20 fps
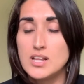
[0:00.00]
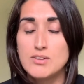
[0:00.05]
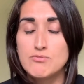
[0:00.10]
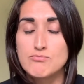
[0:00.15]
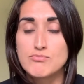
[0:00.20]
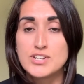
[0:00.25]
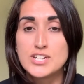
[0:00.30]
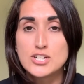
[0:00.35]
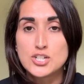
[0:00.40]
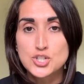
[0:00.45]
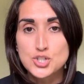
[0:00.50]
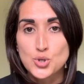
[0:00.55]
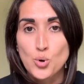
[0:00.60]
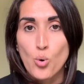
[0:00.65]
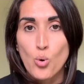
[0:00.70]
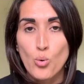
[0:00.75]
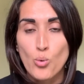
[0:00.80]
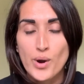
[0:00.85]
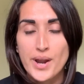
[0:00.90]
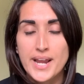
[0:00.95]

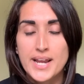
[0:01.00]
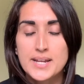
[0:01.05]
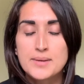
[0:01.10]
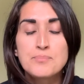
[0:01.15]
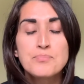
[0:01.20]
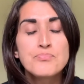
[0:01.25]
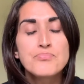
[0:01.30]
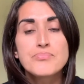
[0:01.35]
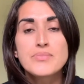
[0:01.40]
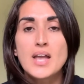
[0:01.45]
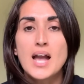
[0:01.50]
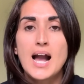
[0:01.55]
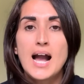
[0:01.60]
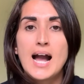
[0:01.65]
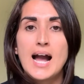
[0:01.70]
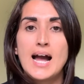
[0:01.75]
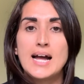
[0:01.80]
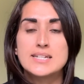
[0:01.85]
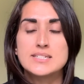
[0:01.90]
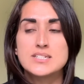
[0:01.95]
reassuring
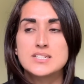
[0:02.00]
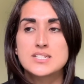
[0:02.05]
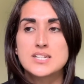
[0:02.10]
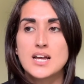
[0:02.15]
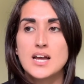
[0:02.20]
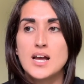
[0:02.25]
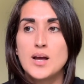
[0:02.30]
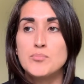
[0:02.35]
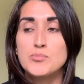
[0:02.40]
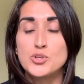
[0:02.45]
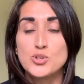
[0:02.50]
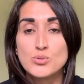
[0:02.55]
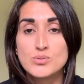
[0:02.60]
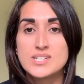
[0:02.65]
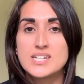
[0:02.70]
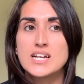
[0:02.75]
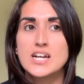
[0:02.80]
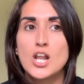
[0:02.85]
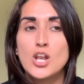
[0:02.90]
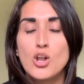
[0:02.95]
and
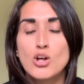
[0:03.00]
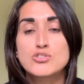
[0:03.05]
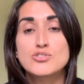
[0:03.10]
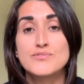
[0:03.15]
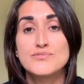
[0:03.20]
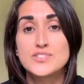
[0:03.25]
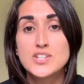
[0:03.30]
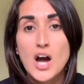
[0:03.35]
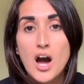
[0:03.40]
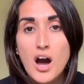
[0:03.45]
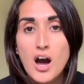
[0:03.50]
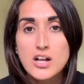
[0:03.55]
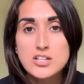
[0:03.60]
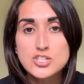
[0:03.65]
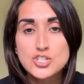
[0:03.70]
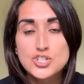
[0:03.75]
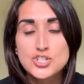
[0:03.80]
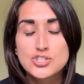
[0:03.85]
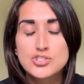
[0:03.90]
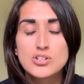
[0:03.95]
using a lot of
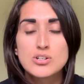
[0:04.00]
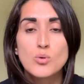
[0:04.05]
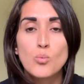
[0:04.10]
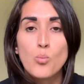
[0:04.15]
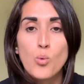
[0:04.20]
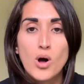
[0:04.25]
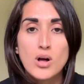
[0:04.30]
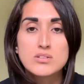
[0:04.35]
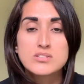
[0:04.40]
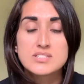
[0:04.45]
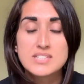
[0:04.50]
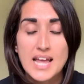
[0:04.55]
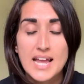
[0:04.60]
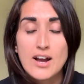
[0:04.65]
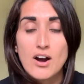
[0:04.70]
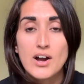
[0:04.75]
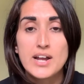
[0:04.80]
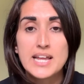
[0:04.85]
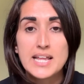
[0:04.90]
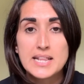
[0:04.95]
touch whilst they
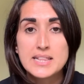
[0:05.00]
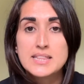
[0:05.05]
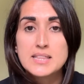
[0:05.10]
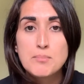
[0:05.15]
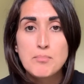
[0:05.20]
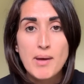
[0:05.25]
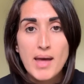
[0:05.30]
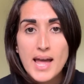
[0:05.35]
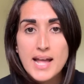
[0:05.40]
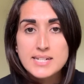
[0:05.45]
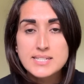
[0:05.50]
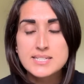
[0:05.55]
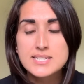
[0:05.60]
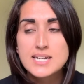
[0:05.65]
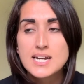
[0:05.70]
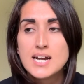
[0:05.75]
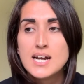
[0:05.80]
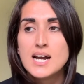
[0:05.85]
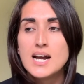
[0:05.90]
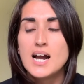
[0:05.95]
are in the bed,
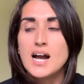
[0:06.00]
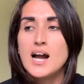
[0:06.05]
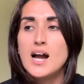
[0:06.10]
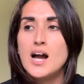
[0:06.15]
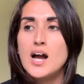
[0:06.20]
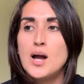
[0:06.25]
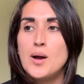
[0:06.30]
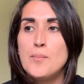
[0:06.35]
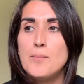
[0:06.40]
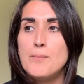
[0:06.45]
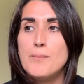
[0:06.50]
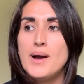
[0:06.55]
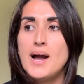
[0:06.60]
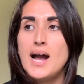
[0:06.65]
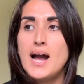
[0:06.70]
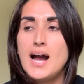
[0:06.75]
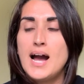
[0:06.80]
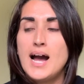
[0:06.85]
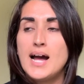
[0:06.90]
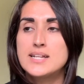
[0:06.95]

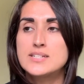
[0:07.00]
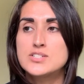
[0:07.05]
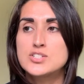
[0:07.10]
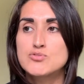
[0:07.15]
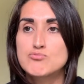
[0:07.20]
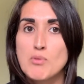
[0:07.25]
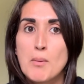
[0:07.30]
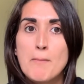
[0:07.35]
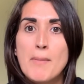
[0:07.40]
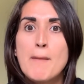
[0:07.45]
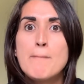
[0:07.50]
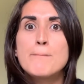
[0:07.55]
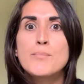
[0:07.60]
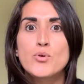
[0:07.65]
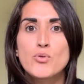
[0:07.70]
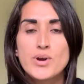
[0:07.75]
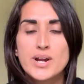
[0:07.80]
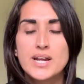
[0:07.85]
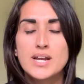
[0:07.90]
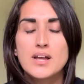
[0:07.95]
and
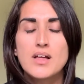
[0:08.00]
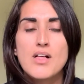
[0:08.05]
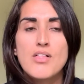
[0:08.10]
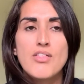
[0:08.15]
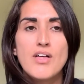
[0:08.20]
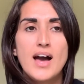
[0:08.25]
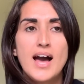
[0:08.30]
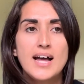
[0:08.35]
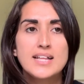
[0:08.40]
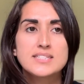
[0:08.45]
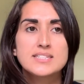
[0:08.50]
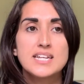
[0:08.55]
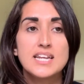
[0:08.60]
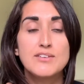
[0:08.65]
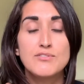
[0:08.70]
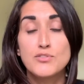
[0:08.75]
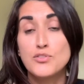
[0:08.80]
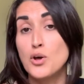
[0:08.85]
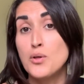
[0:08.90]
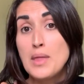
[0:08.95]
remembering that
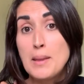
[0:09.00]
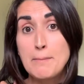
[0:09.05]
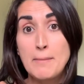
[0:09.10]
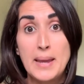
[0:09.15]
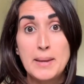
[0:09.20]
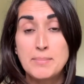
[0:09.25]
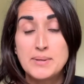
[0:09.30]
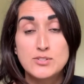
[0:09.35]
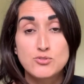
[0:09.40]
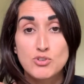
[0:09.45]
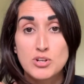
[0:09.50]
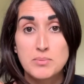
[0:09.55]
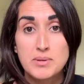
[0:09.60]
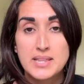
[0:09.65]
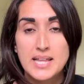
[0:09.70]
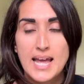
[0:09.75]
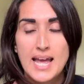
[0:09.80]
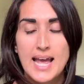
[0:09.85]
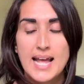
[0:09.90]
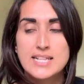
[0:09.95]
even though they may be
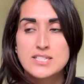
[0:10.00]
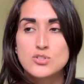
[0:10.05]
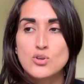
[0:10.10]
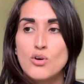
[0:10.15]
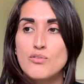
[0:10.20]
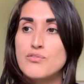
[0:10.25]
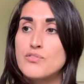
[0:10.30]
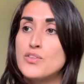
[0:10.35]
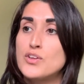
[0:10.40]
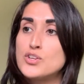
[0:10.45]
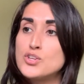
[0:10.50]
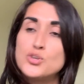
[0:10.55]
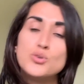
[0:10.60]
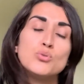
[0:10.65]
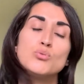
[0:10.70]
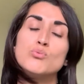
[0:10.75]
screaming their heads off, that